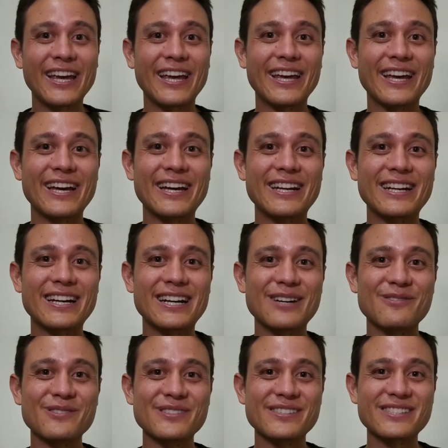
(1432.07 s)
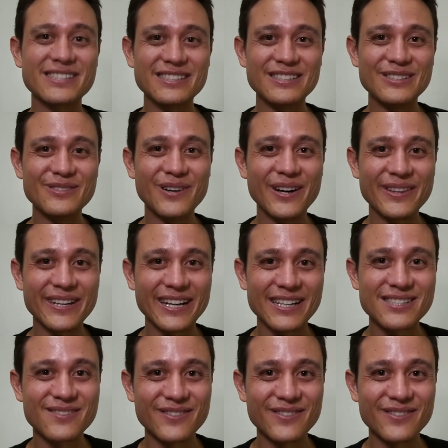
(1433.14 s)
And I will see you on the next